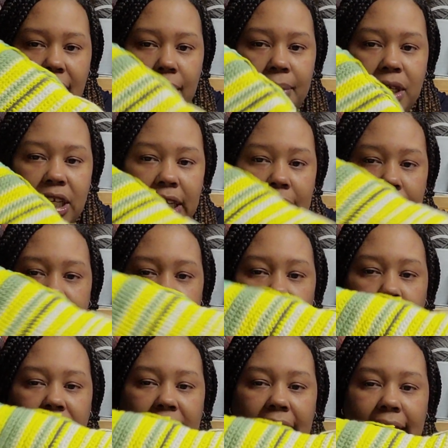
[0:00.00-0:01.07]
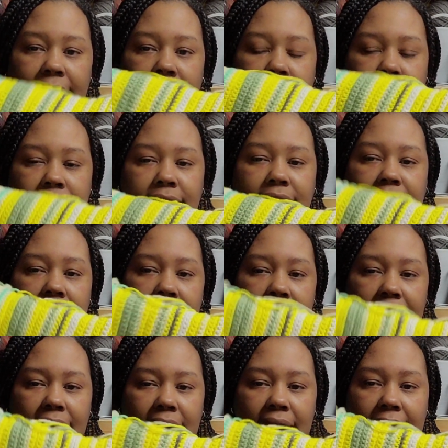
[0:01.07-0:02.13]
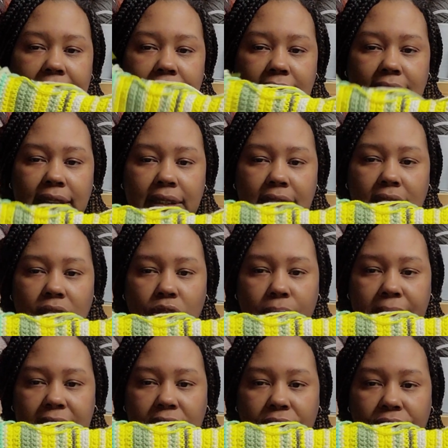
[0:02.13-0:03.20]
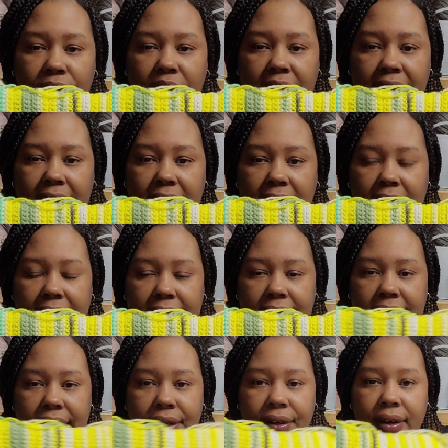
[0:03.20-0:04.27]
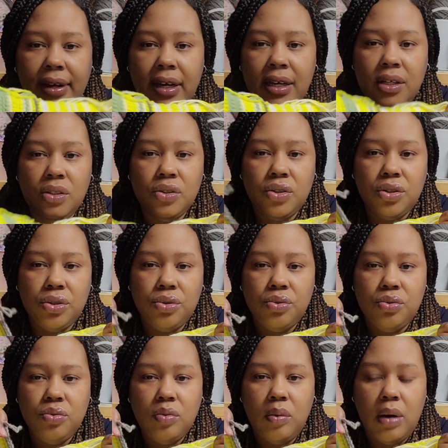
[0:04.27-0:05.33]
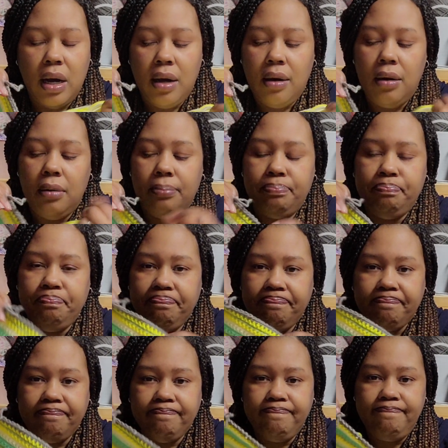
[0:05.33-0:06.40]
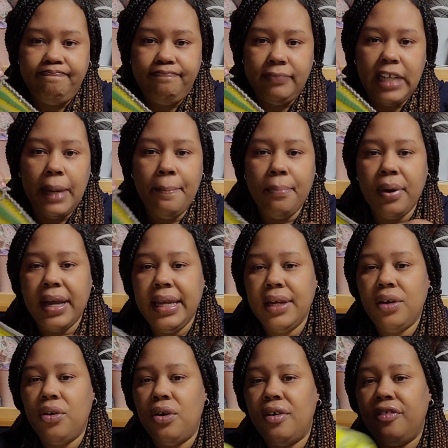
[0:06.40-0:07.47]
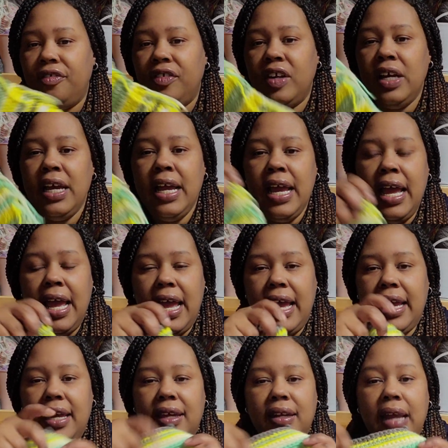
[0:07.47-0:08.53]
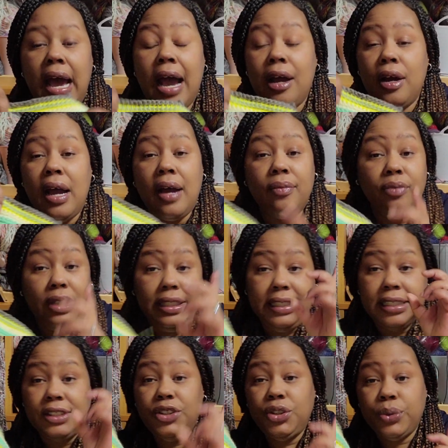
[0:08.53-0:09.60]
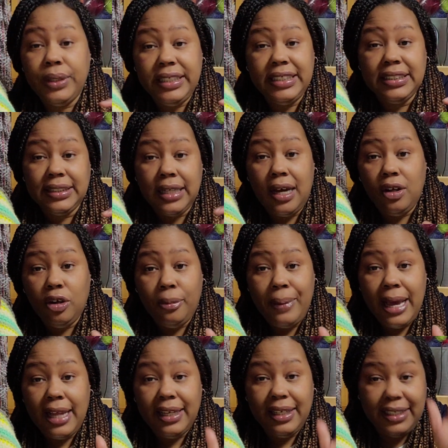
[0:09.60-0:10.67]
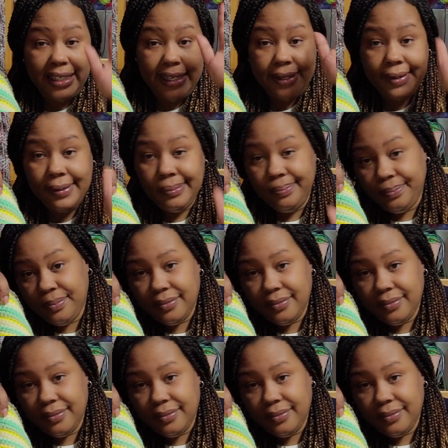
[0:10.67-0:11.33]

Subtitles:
I'm going to keep doing that, just adding that little bit of gray in there to break it off. And I really enjoy this color palette here.